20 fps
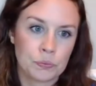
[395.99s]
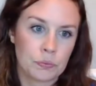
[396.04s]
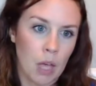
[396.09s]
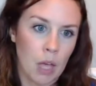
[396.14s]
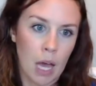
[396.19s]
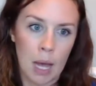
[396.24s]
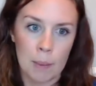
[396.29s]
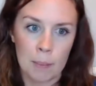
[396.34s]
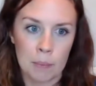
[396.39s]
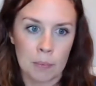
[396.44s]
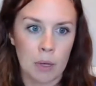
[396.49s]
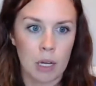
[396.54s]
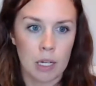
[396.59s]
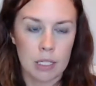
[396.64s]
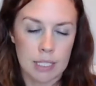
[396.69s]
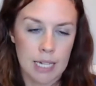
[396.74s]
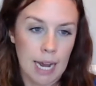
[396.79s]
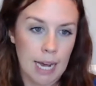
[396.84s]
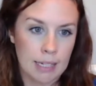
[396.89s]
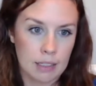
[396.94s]
a
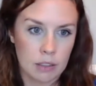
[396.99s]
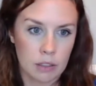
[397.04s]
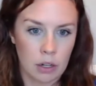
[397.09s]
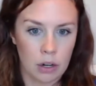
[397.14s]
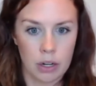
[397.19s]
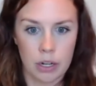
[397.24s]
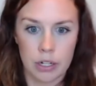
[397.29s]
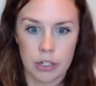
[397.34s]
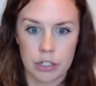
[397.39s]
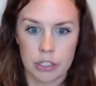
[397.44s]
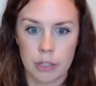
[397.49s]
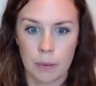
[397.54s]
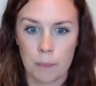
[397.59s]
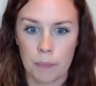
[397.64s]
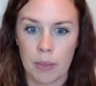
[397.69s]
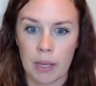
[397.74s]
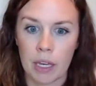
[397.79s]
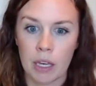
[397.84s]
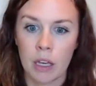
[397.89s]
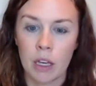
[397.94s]
task card or
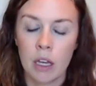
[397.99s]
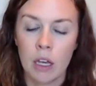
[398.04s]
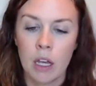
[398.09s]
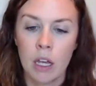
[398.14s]
something.